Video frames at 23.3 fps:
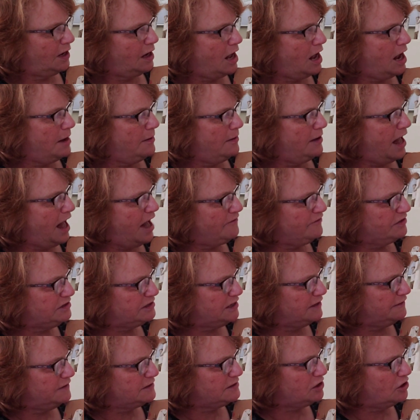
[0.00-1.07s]
I haven't
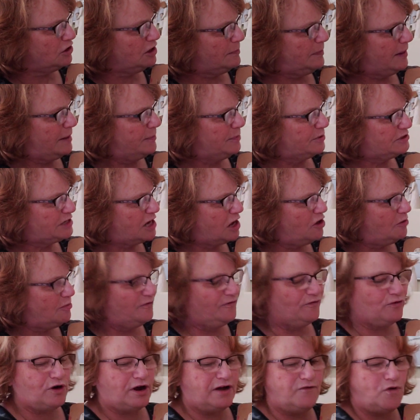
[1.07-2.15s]
done this on a paper towel
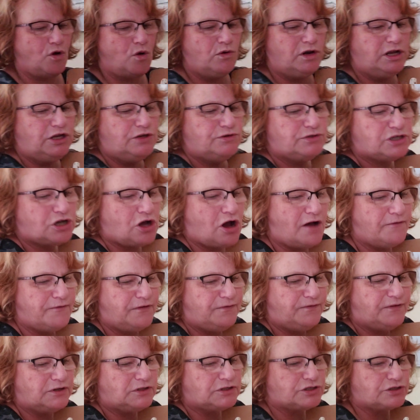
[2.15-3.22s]
before. I've only used coffee
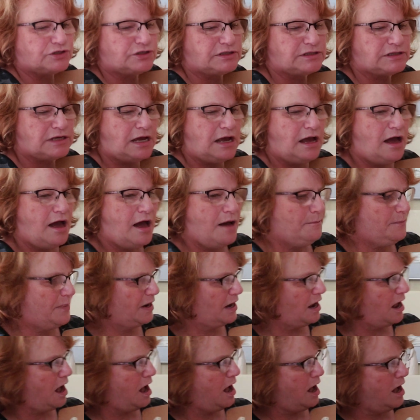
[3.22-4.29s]
filters,
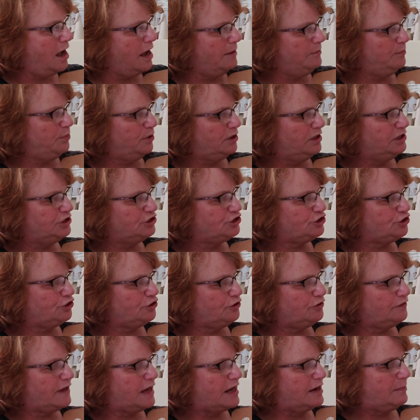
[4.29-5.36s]
but I'm pretty
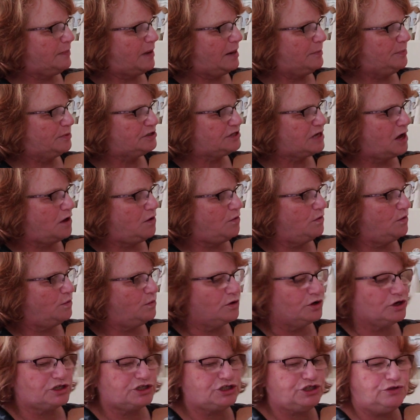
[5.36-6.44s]
sure that a paper towel will
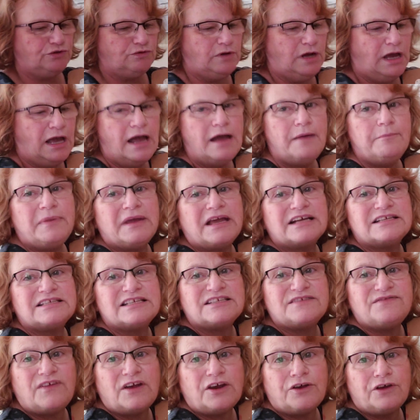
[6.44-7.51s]
work too, because
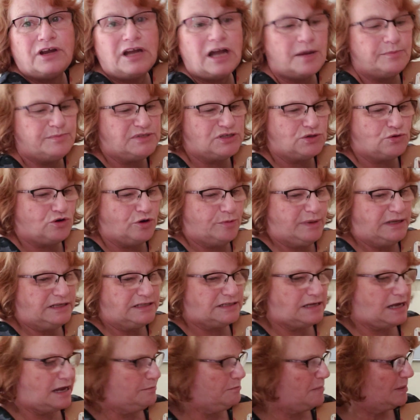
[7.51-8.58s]
it's very
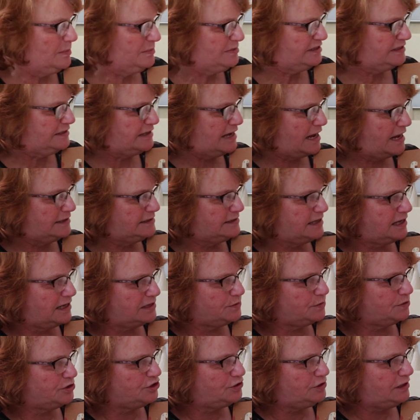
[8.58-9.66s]
absorbent. And mums and dads, that's
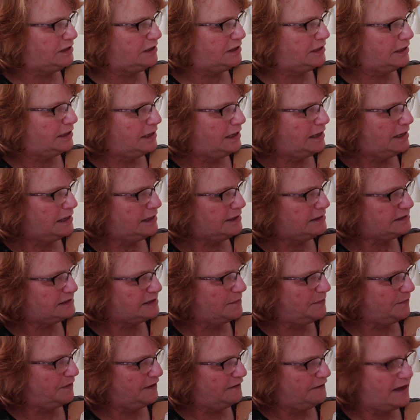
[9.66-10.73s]
what you need, is
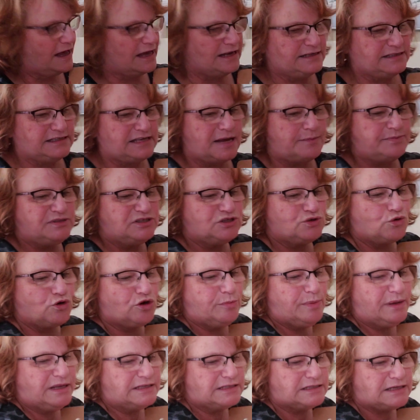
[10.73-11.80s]
something that is
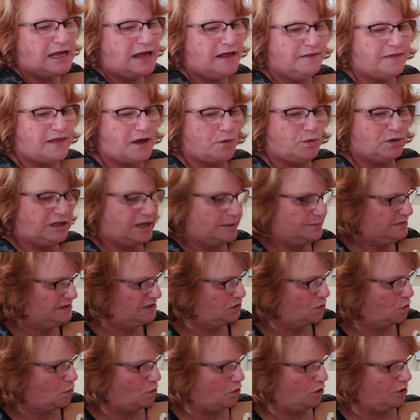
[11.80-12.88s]
absorbent, that will
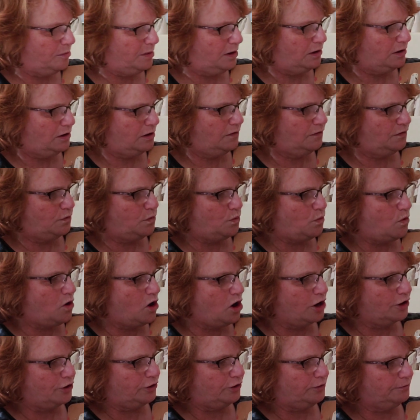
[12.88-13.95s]
absorb the
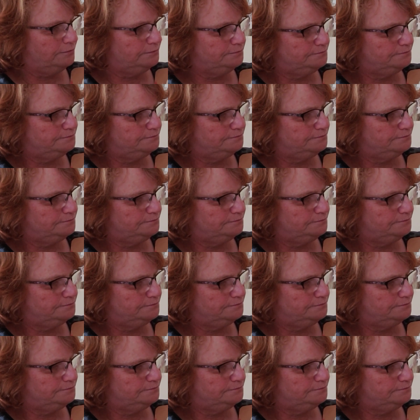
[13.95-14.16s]
water.